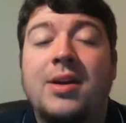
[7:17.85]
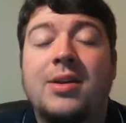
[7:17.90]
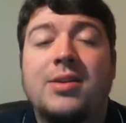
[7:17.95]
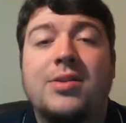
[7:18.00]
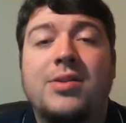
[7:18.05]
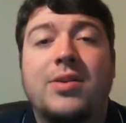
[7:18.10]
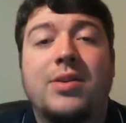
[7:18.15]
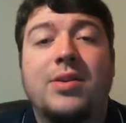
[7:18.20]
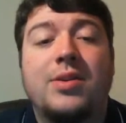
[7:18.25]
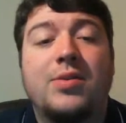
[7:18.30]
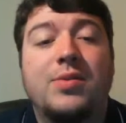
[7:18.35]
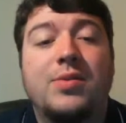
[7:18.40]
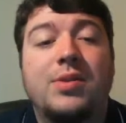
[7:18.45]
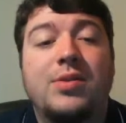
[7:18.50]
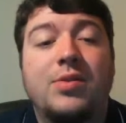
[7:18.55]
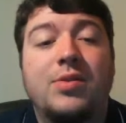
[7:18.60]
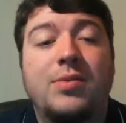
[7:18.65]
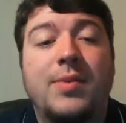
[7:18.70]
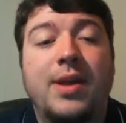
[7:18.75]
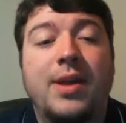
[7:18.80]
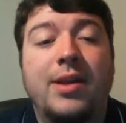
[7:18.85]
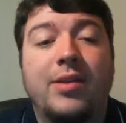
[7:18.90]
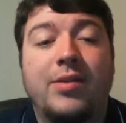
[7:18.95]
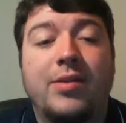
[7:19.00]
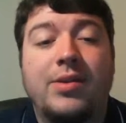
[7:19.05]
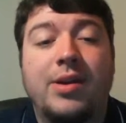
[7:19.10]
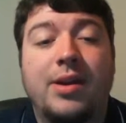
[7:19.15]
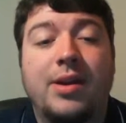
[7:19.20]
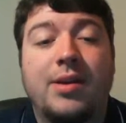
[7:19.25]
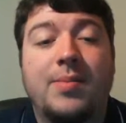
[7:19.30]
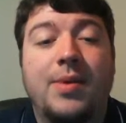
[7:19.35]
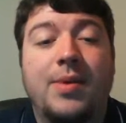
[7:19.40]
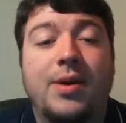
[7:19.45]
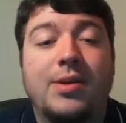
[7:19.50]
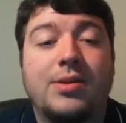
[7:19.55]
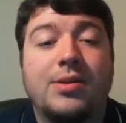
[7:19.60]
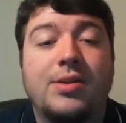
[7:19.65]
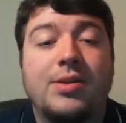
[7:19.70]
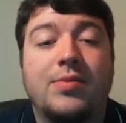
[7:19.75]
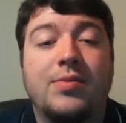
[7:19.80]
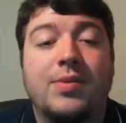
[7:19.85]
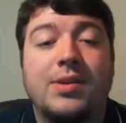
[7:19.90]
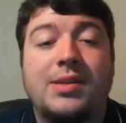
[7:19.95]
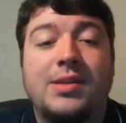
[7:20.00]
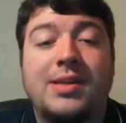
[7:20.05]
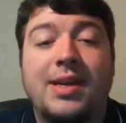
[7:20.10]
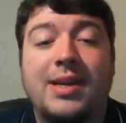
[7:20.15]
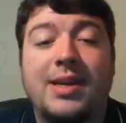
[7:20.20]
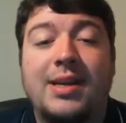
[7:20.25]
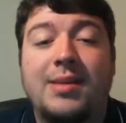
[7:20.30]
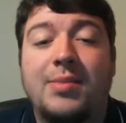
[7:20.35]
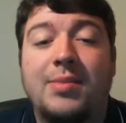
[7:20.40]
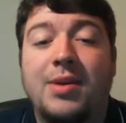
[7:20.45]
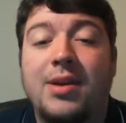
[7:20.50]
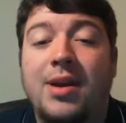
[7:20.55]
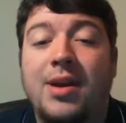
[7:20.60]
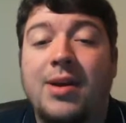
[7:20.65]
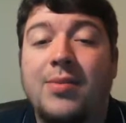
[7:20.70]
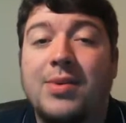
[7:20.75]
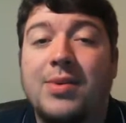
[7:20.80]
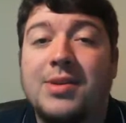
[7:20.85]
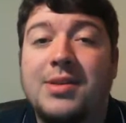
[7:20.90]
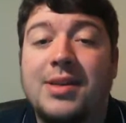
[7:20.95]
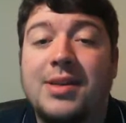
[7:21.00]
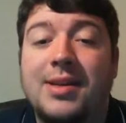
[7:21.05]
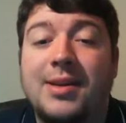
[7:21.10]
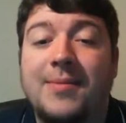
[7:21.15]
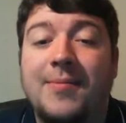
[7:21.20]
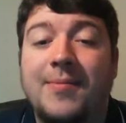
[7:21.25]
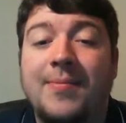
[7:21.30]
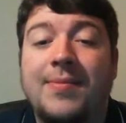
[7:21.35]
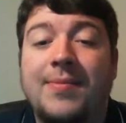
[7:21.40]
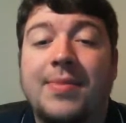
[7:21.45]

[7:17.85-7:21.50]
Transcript: started to assume a lordotic posture while standing, but not while sitting.